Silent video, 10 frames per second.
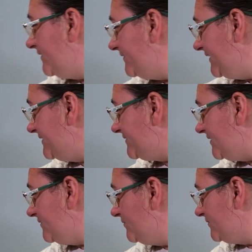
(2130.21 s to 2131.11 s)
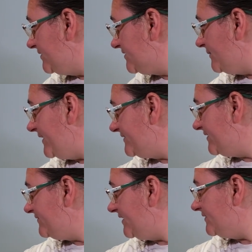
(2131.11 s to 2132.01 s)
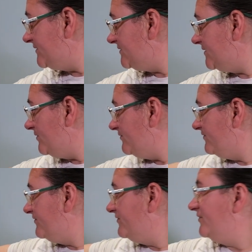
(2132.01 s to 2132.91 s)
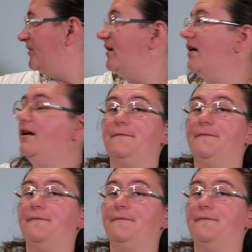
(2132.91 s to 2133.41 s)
these are all the squares I've done so far.